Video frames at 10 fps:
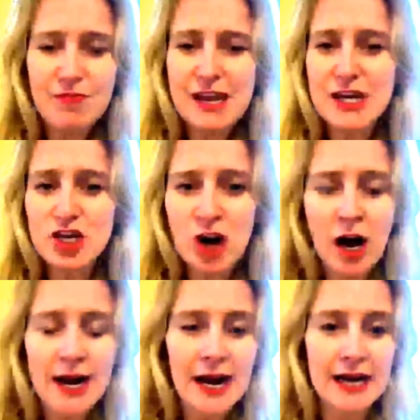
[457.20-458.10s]
in
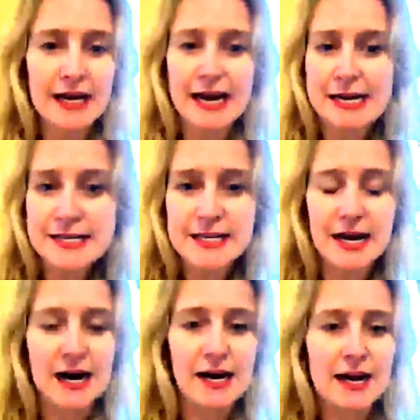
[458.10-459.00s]
China, in
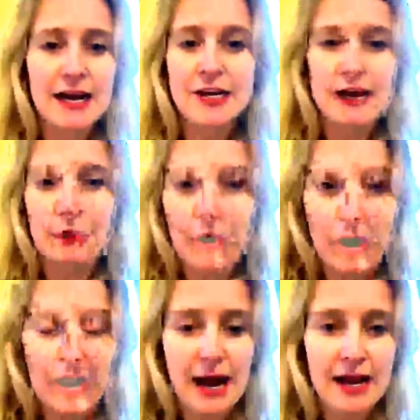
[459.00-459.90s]
India, in
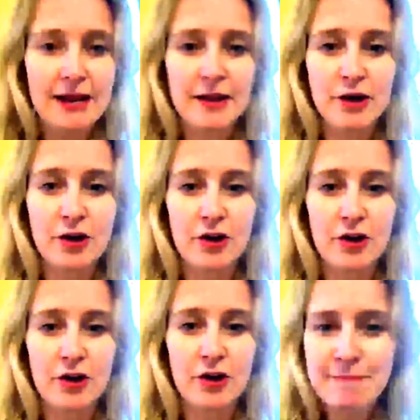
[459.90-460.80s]
Dubai, you know,
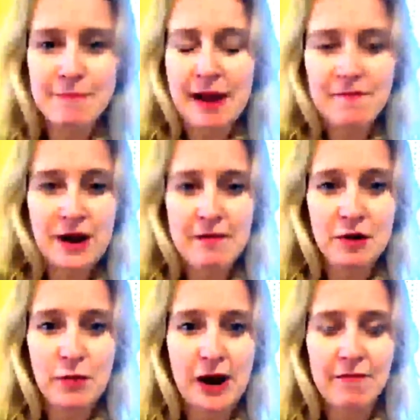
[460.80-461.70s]

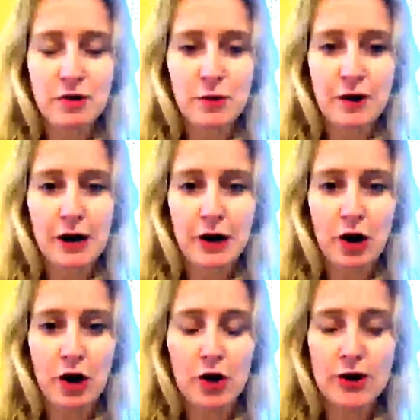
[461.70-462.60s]
everywhere I
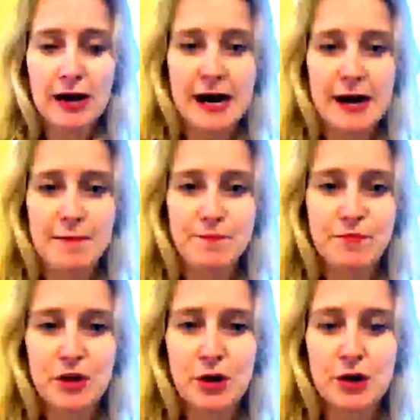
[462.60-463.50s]
go,
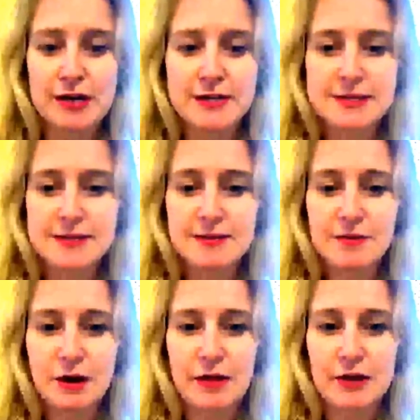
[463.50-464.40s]
you know, he's
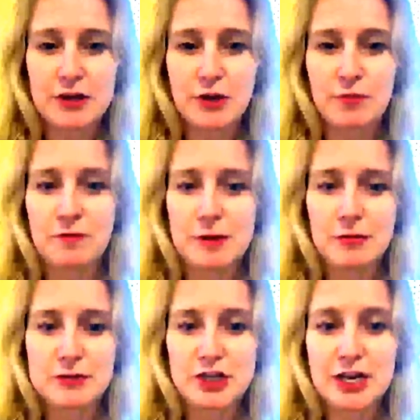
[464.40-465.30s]
at the top of
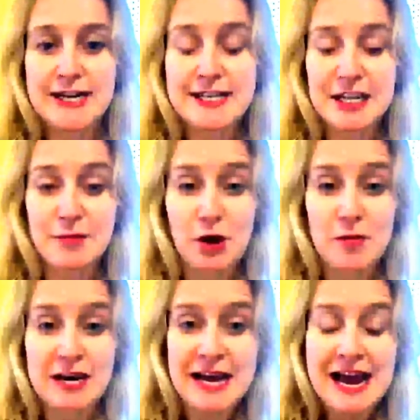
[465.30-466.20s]
people's agendas at the
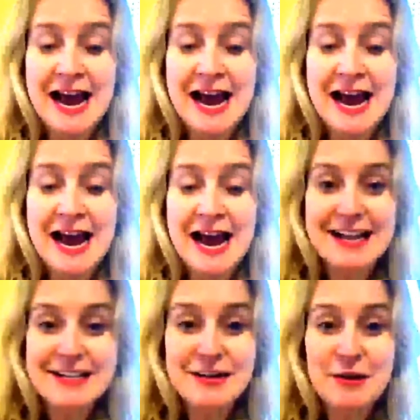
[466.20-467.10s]
moment. And
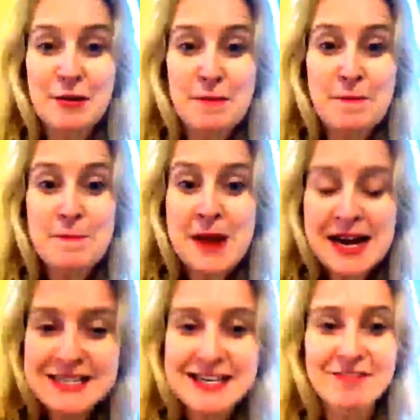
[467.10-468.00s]
there's a
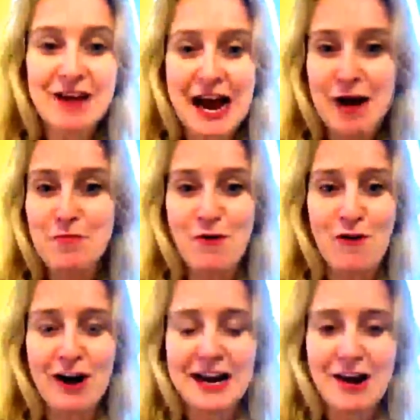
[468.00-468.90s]
massive
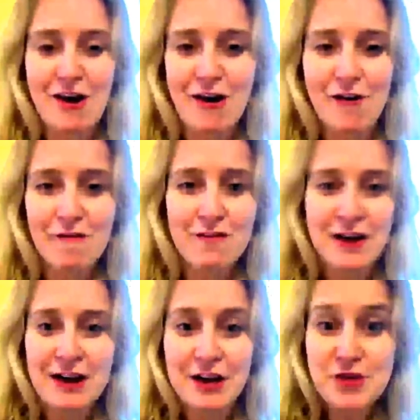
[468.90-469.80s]
outpouring of
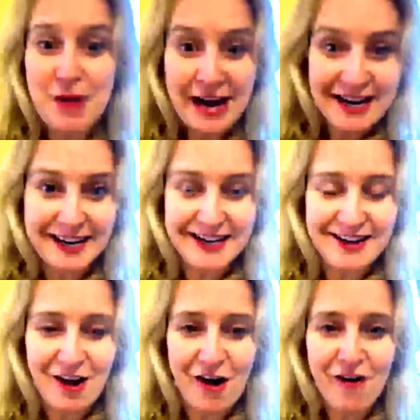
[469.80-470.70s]
humanity,
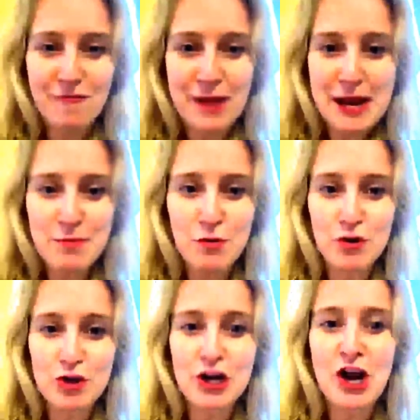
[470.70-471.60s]
of people
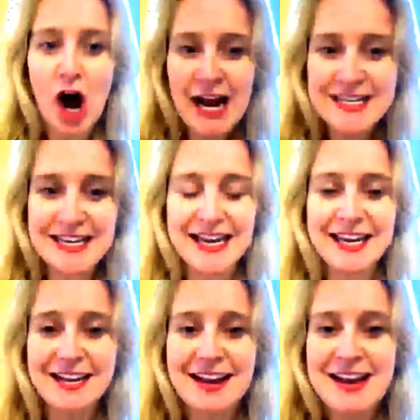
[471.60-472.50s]

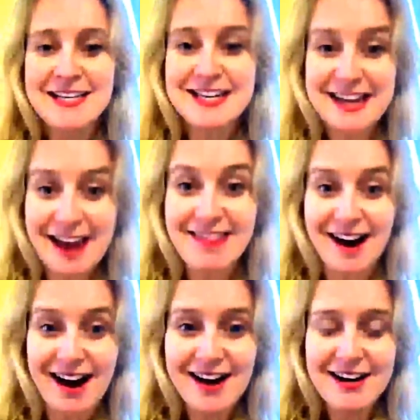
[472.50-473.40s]
uniting
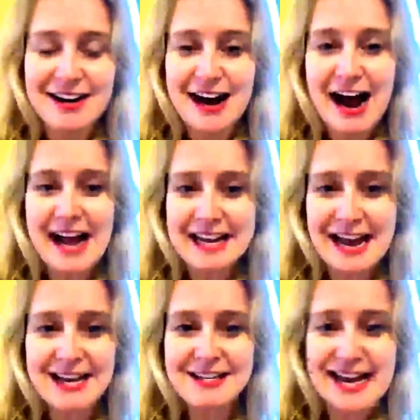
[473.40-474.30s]
together
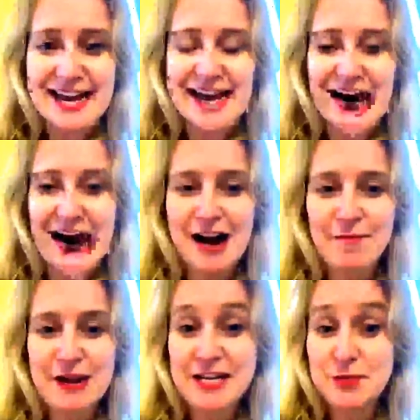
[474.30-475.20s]
against
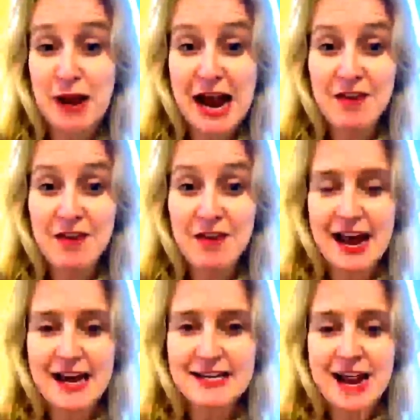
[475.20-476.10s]
his behaviour
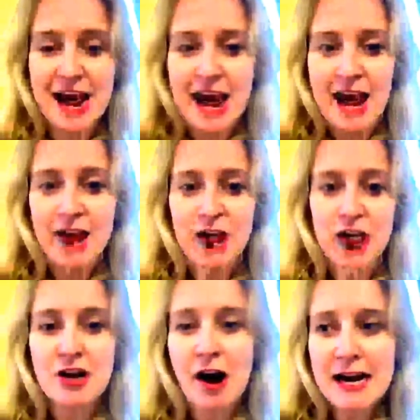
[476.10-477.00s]
and
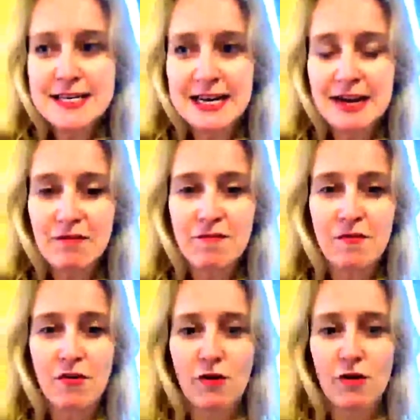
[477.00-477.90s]
uniting
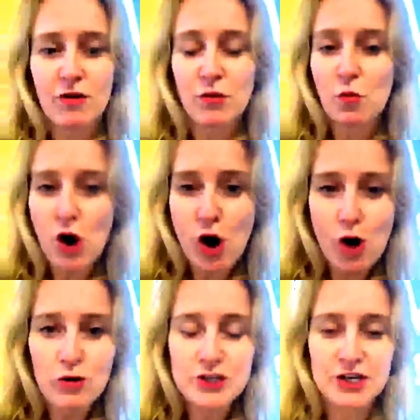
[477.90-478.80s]
for the
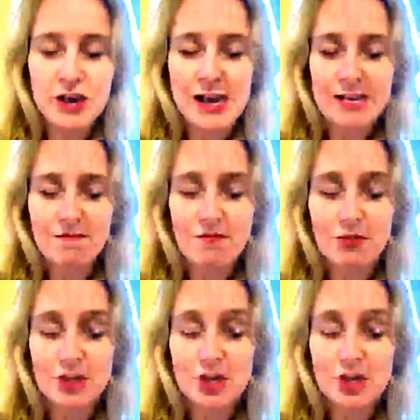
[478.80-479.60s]
world, uniting for the